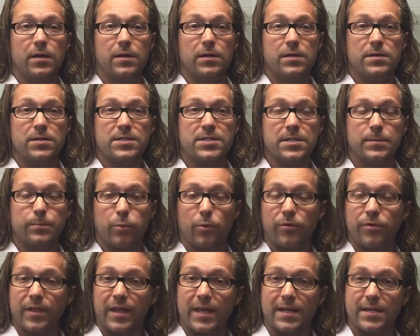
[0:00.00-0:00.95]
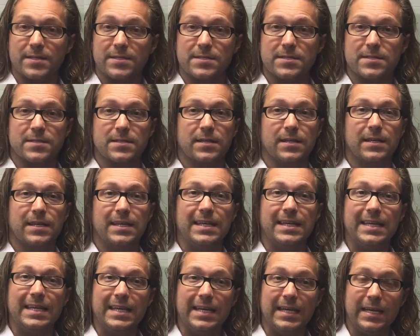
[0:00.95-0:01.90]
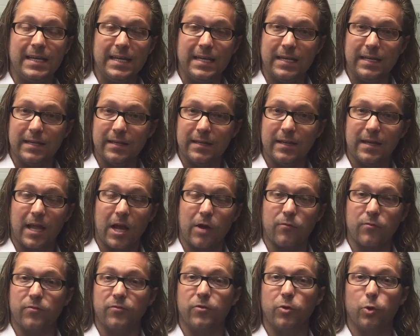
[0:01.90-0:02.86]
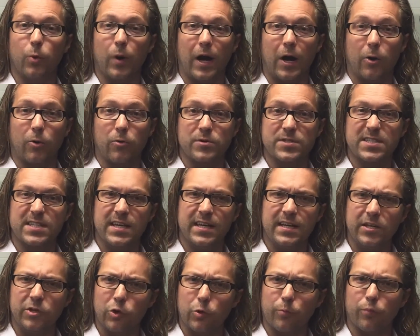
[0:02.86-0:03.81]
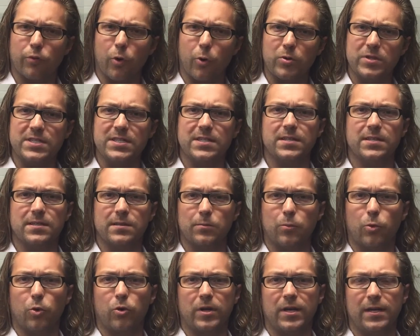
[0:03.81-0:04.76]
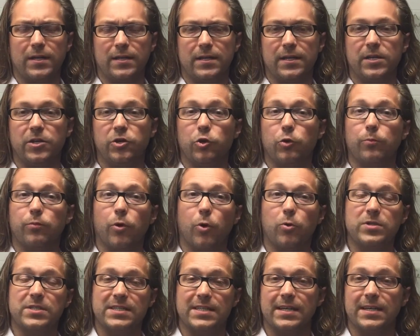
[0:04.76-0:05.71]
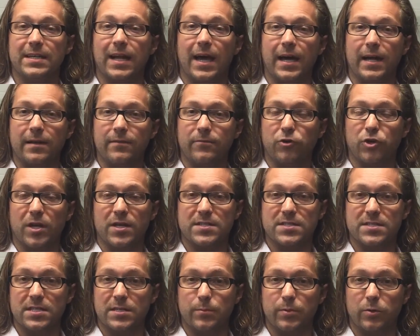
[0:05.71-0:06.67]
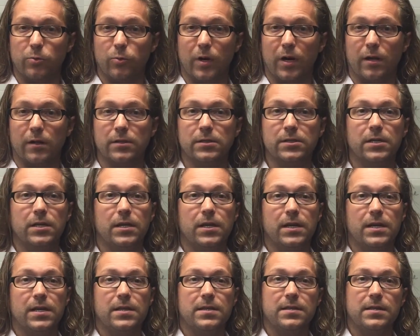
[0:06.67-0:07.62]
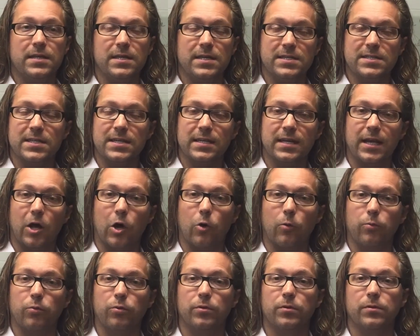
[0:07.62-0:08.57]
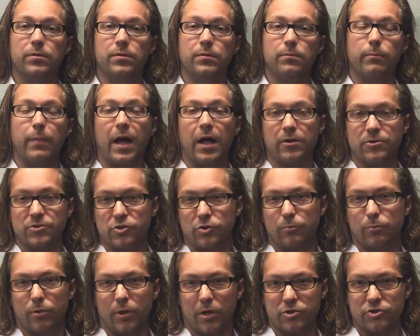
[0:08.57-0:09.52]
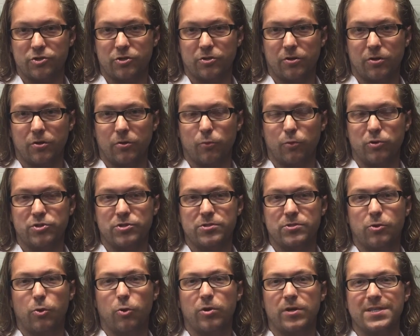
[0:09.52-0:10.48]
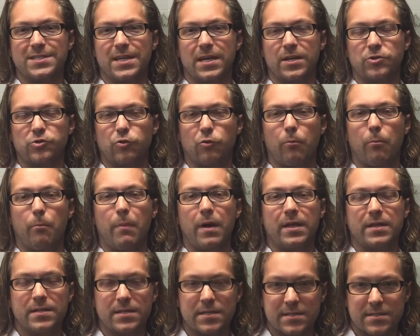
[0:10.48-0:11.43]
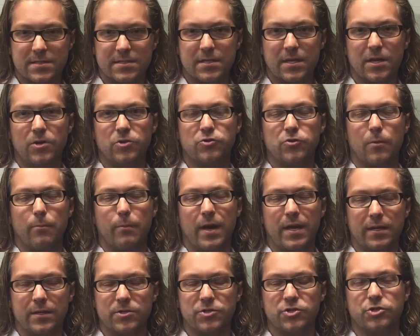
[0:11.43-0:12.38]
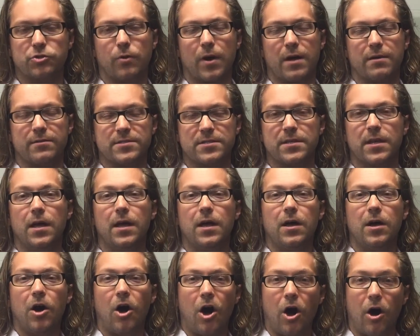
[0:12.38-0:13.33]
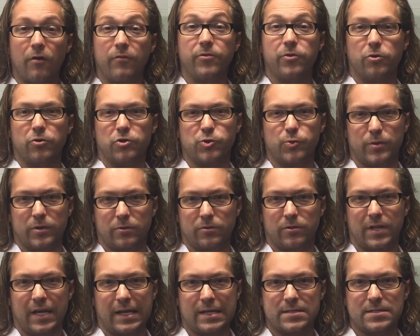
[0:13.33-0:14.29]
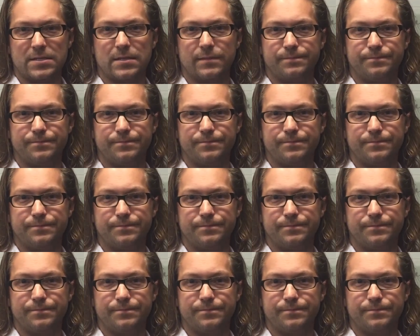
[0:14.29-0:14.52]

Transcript: simple things, eating every few hours, getting your protein in the morning, getting your protein at night if you're not sleeping well. These can help balance your blood sugar, which is going to take tremendous, tremendous stress off your adrenal glands.